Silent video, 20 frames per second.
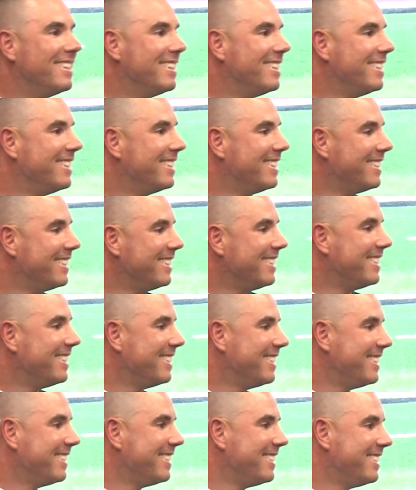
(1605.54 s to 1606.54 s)

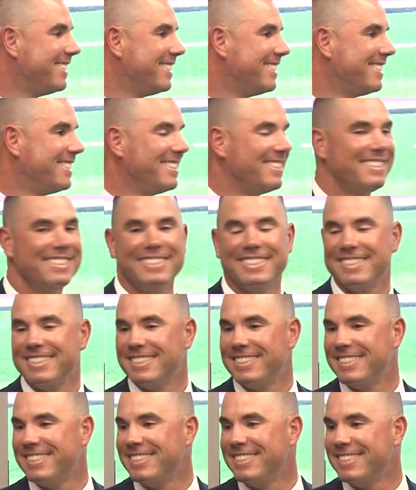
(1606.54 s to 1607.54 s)

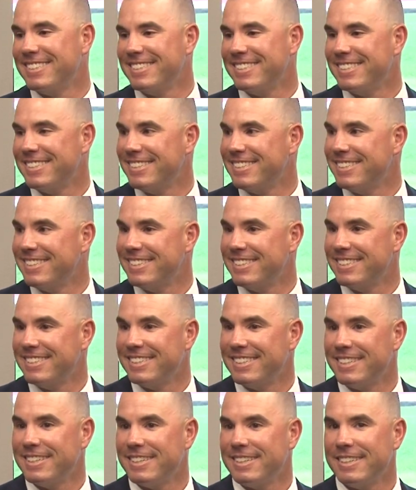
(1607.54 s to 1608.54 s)

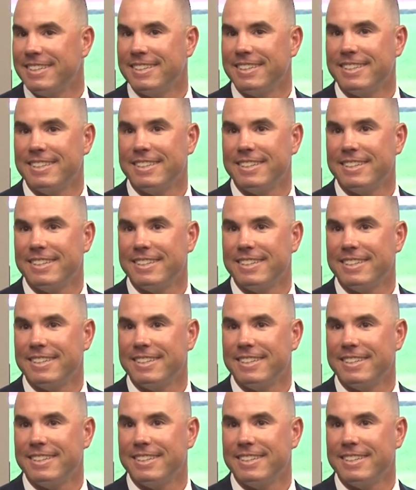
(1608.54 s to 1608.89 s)
[no speech]